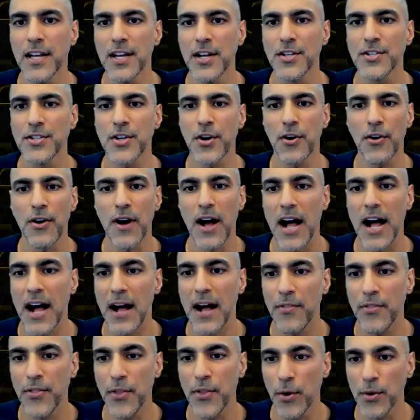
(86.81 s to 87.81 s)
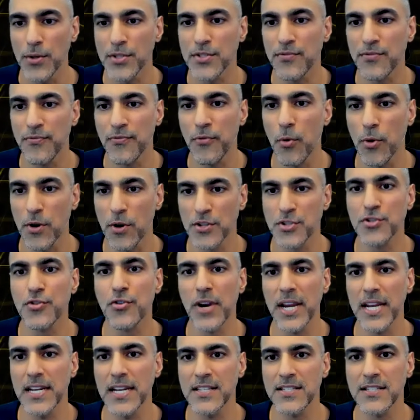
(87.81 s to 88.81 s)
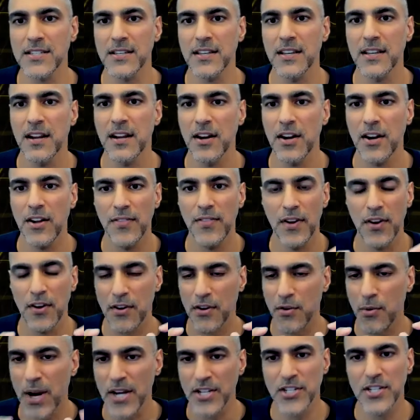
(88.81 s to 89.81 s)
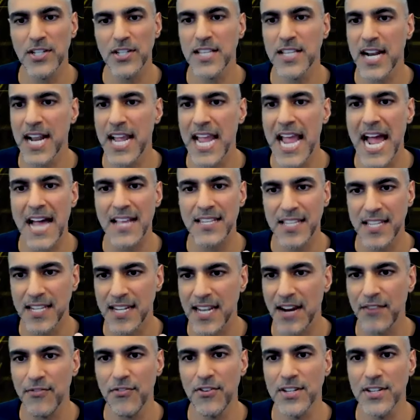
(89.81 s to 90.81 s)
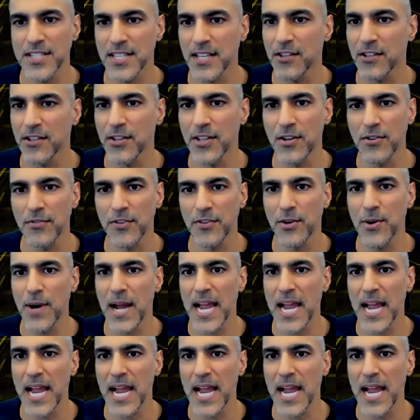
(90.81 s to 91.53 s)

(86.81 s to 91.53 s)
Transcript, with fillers: So, those four traits there are questions that I ask in every single interview.